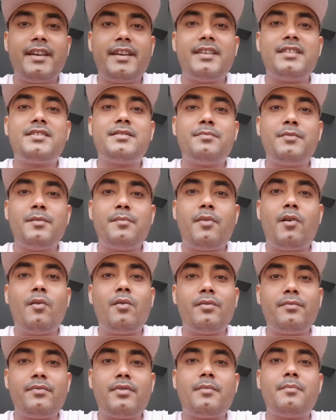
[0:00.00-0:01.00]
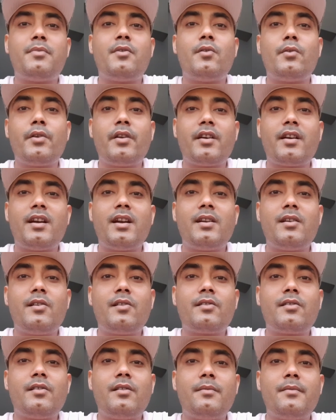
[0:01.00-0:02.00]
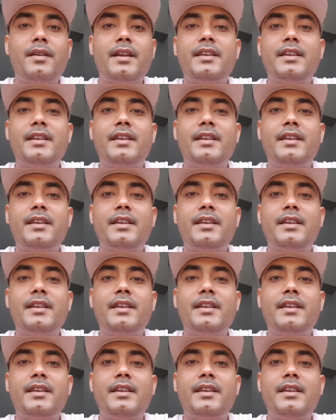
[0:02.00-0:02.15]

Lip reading: It's me Pawan from pawandakal.com,